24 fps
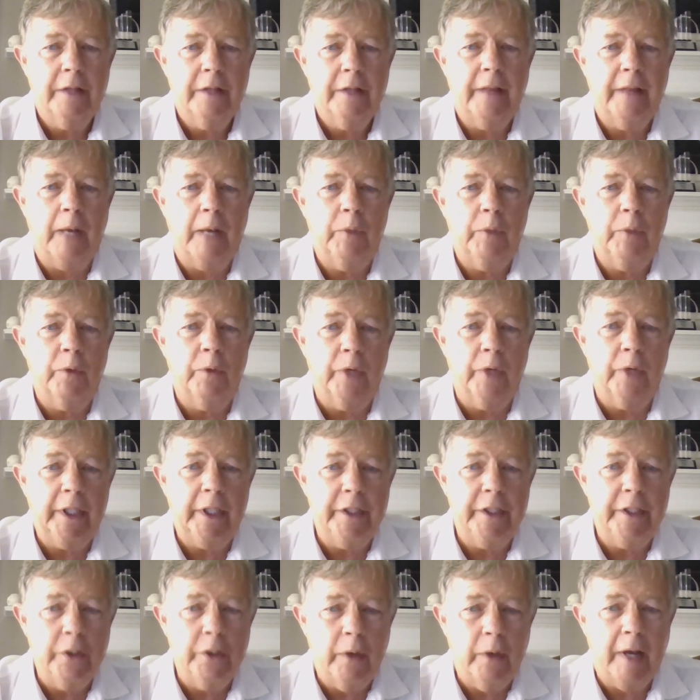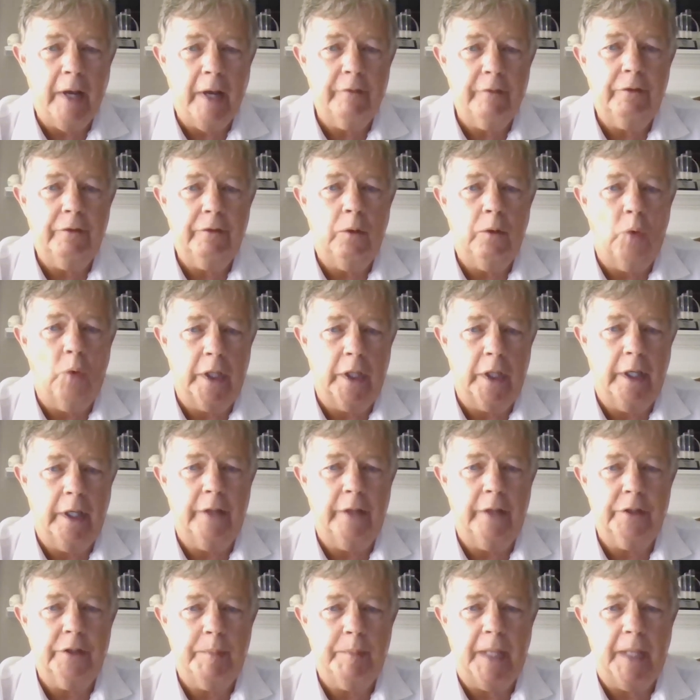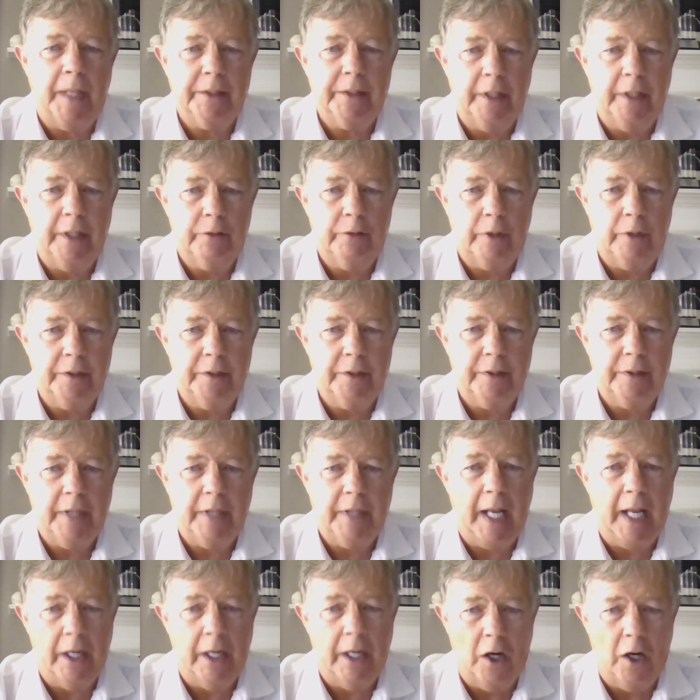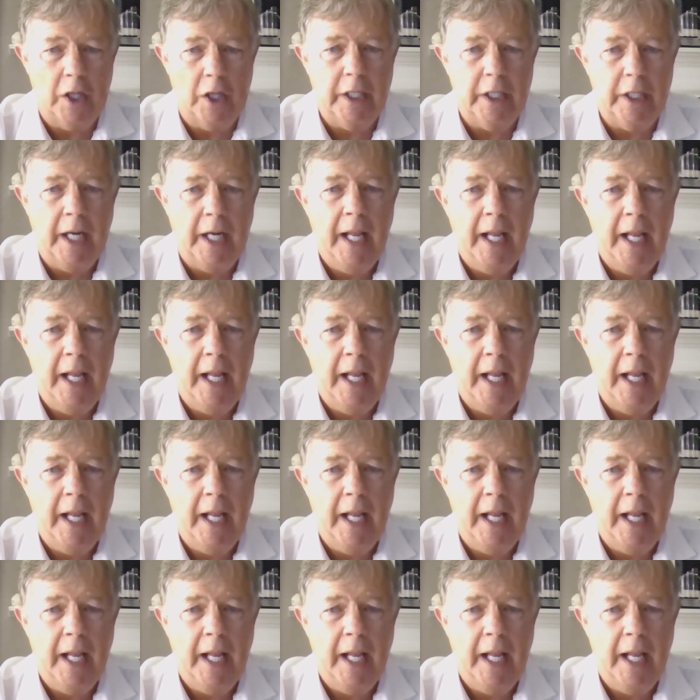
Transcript: that we really do have one another's best interests at heart.